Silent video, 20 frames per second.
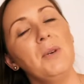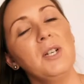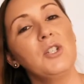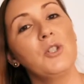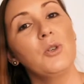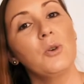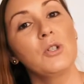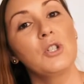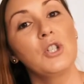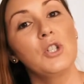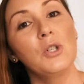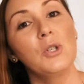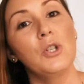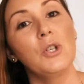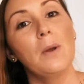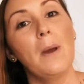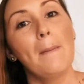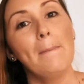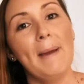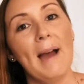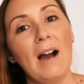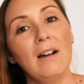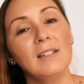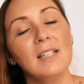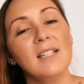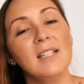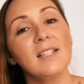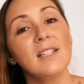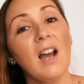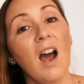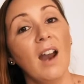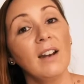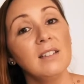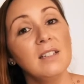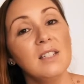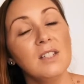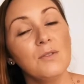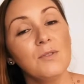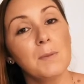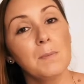to talk to you about is
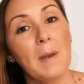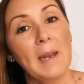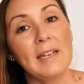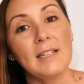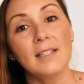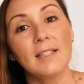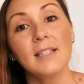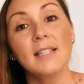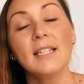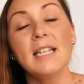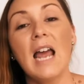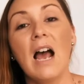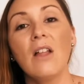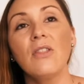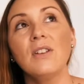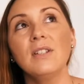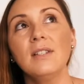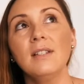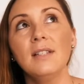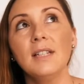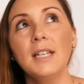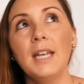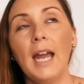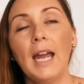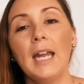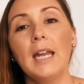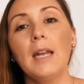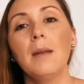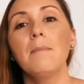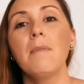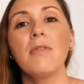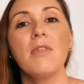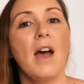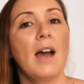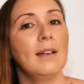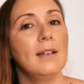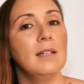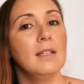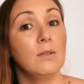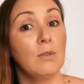Titans of Space. Now, this is a game
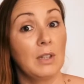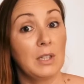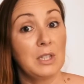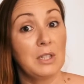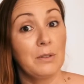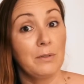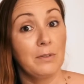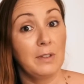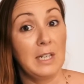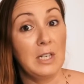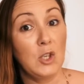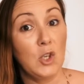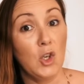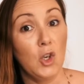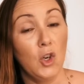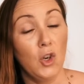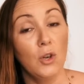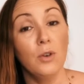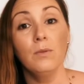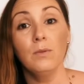that is relatively new